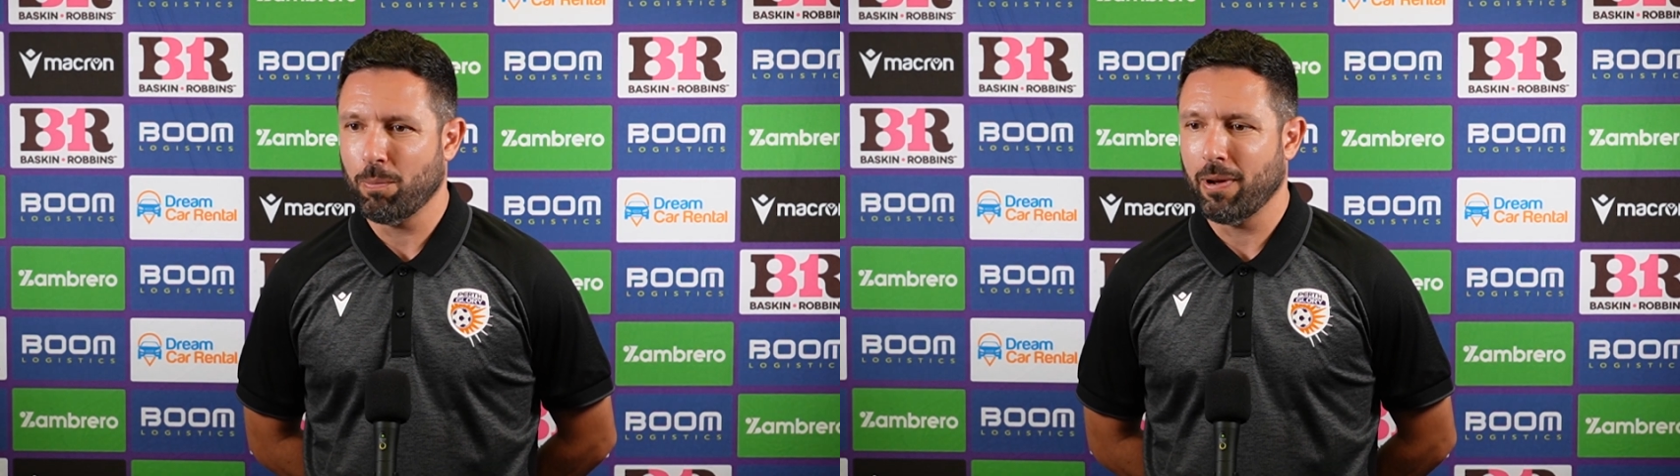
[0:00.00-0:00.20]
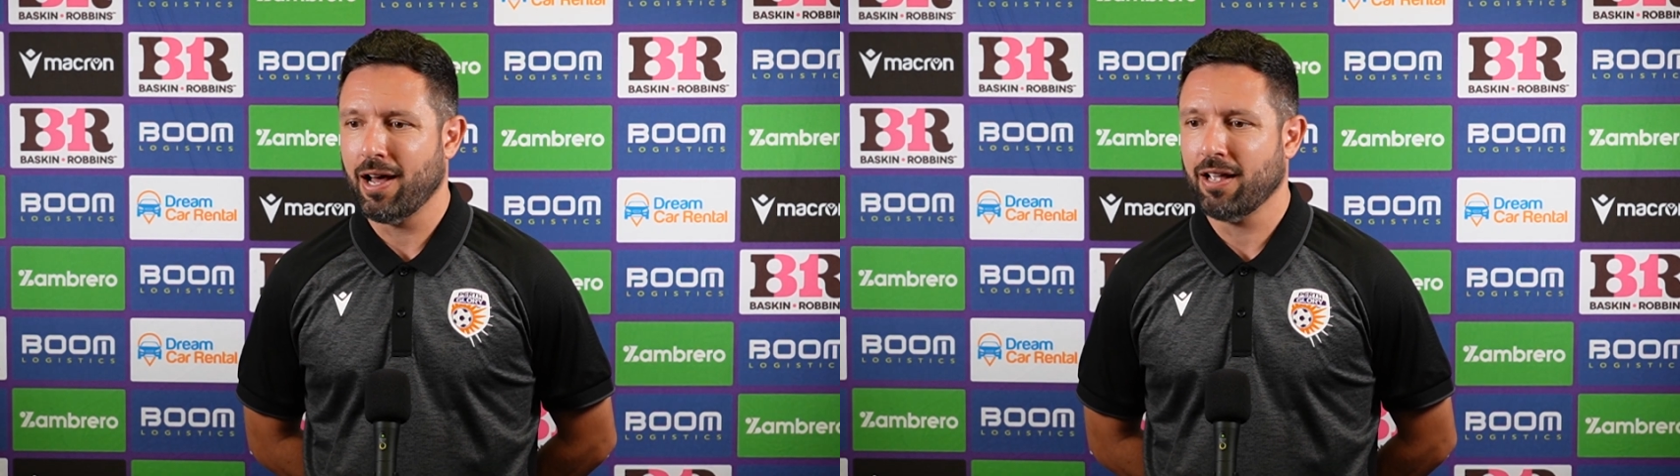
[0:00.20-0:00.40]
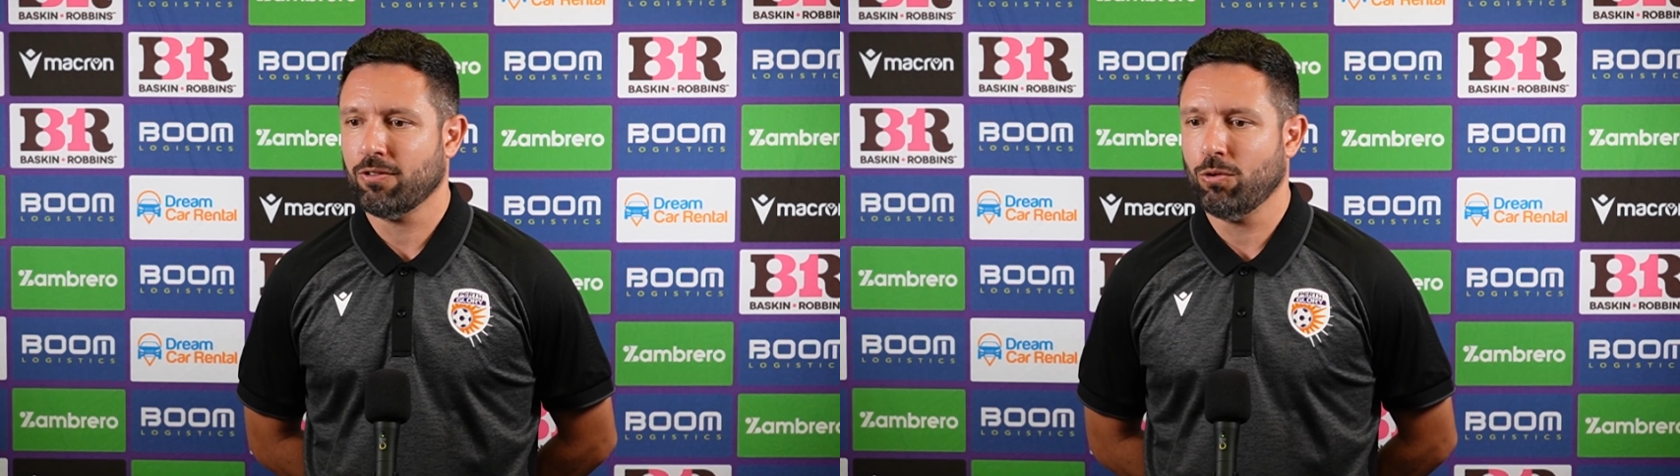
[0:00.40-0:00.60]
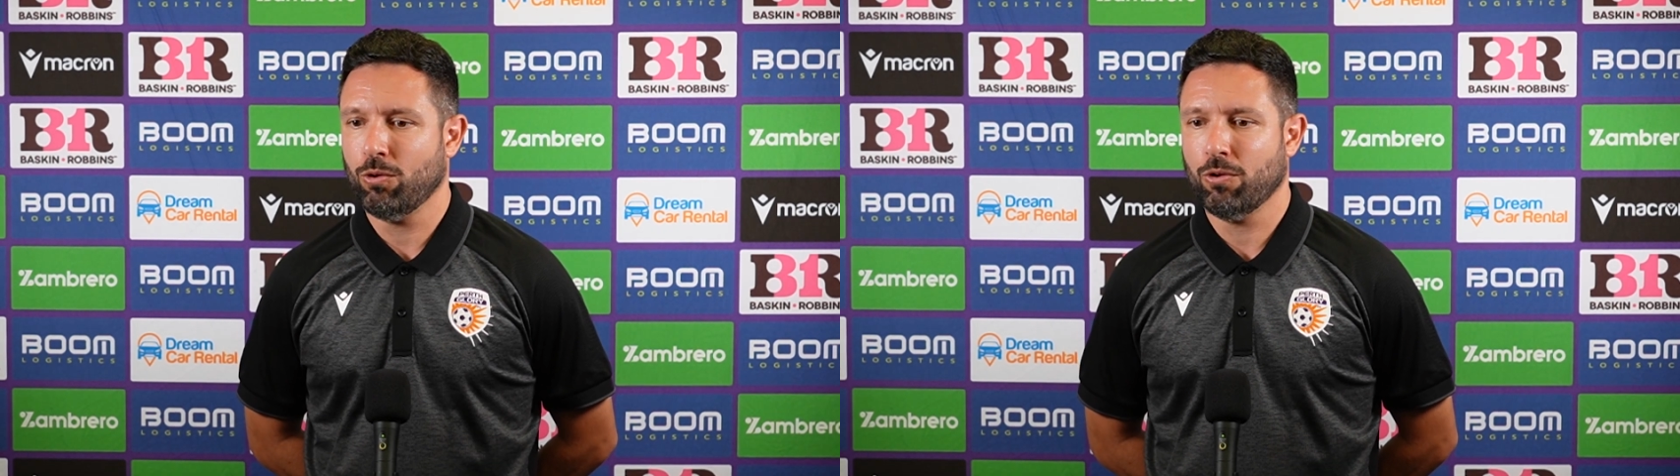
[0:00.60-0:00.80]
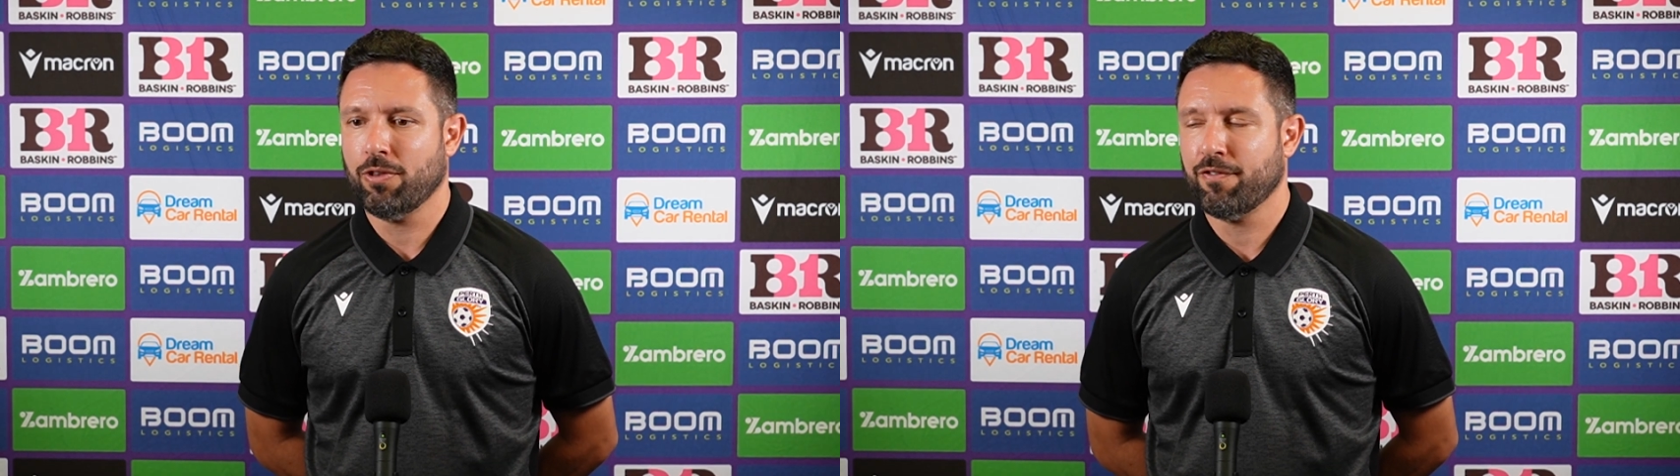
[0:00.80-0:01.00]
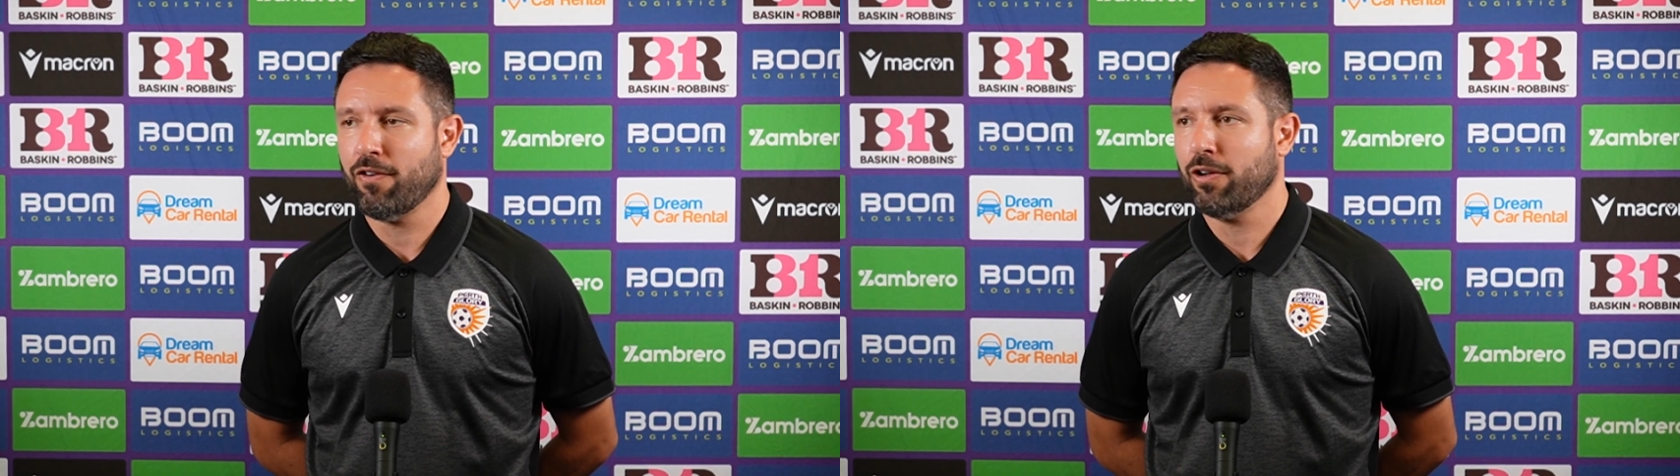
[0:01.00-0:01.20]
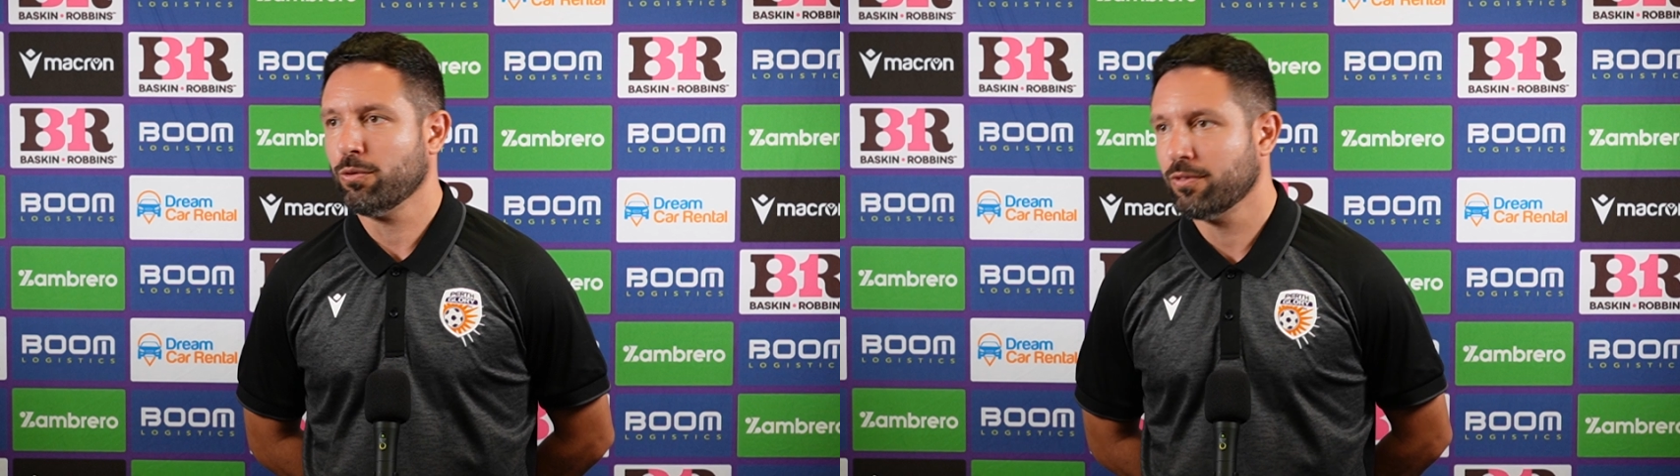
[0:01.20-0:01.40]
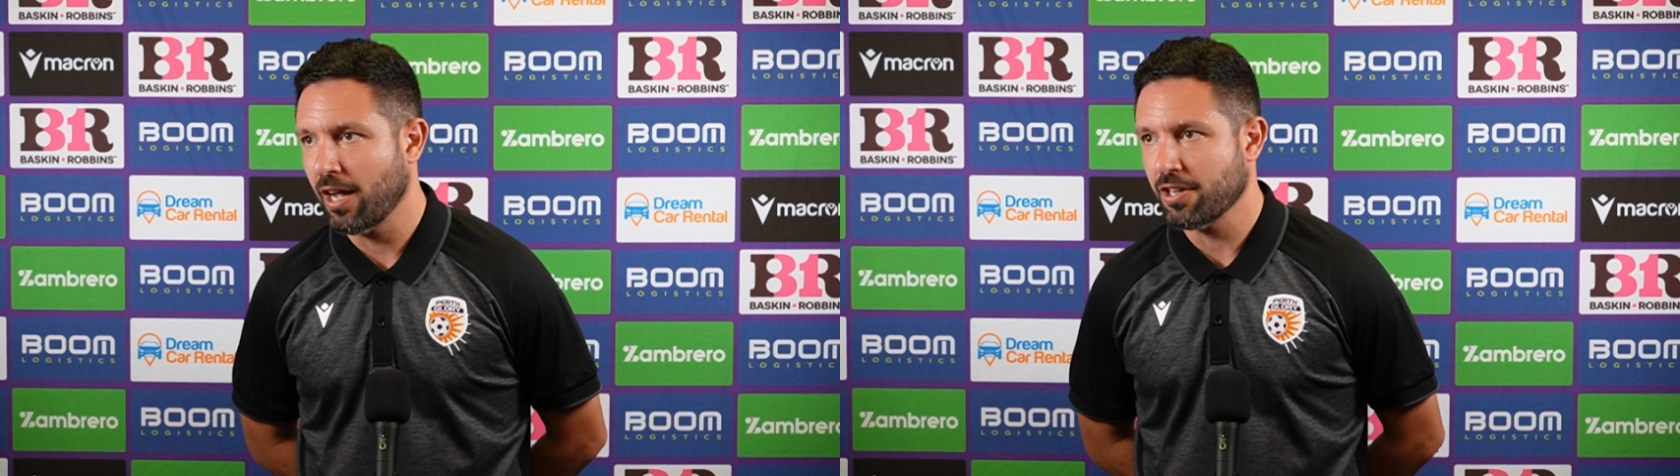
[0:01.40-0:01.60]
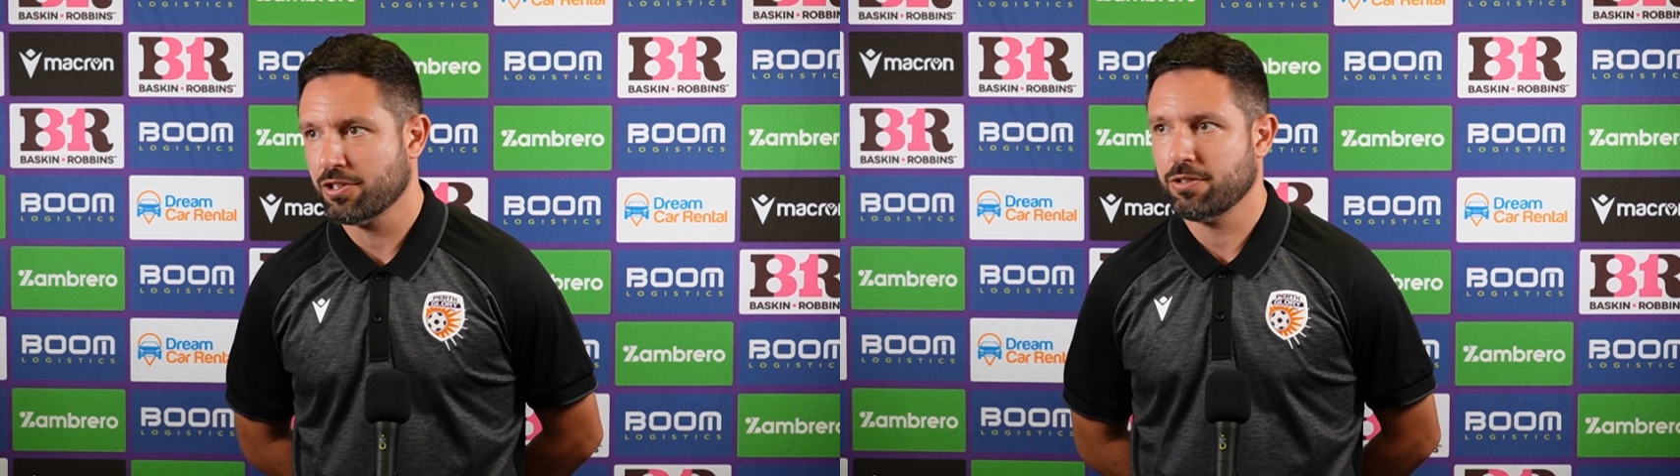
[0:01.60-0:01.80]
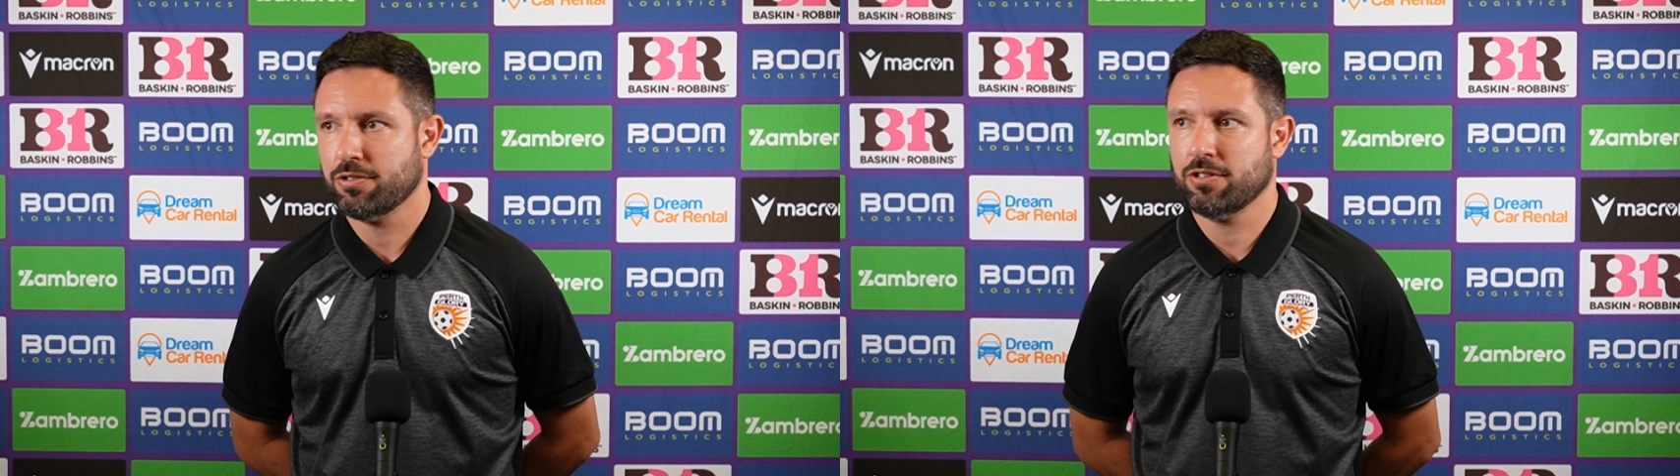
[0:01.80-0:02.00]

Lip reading: pass or the final touch